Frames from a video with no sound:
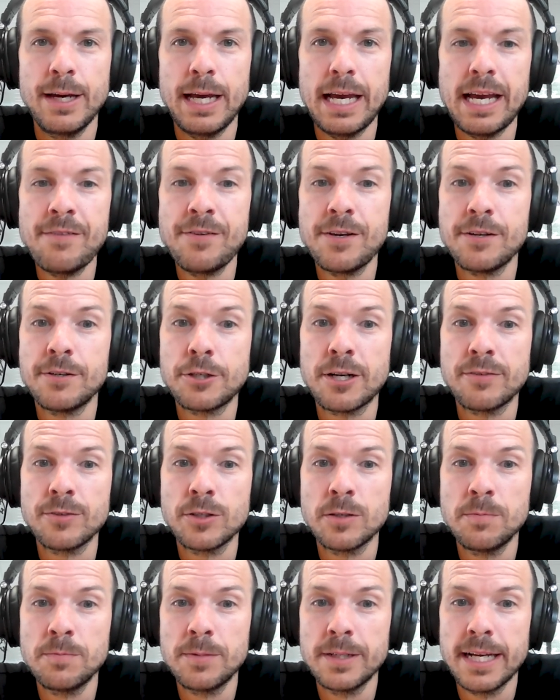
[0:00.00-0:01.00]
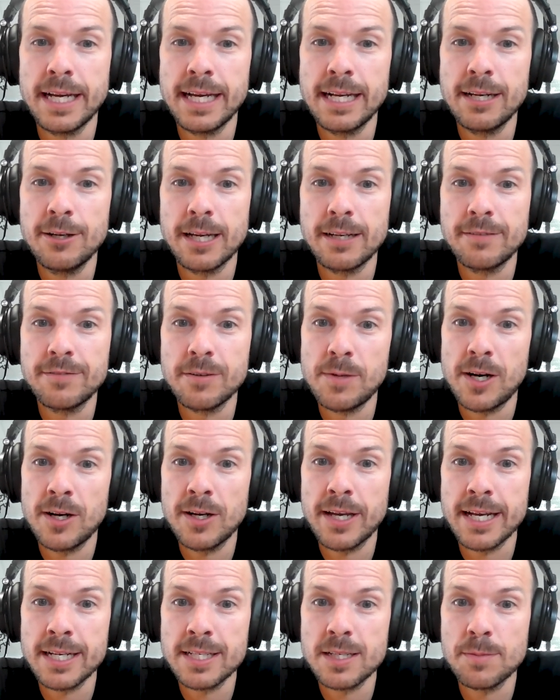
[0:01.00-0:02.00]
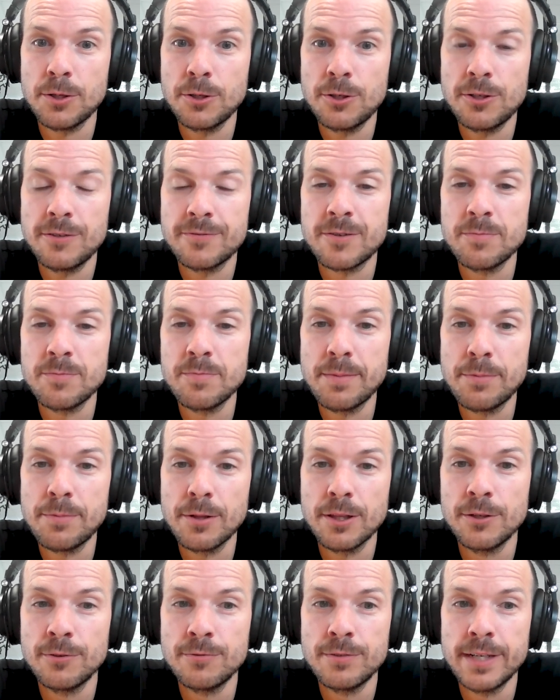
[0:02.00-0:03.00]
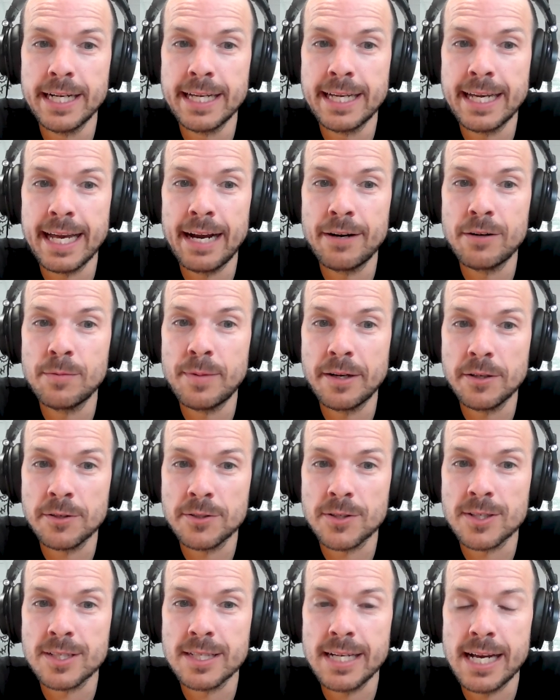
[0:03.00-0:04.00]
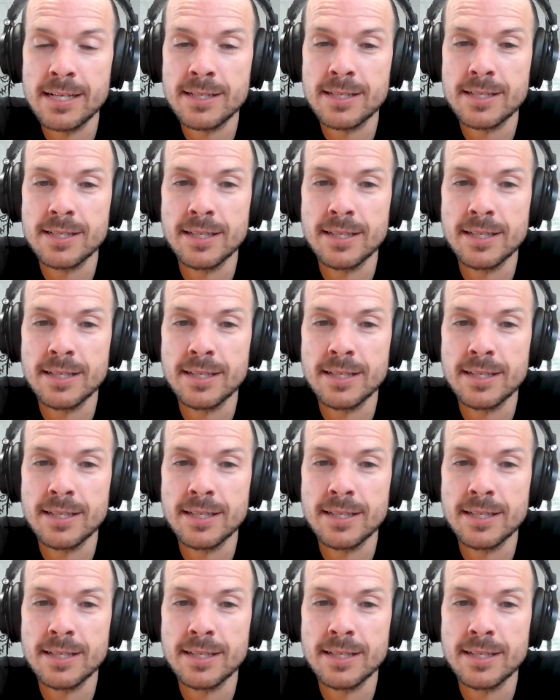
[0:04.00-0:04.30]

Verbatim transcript: If you're a travel company looking for marketing support from people who really care about your success,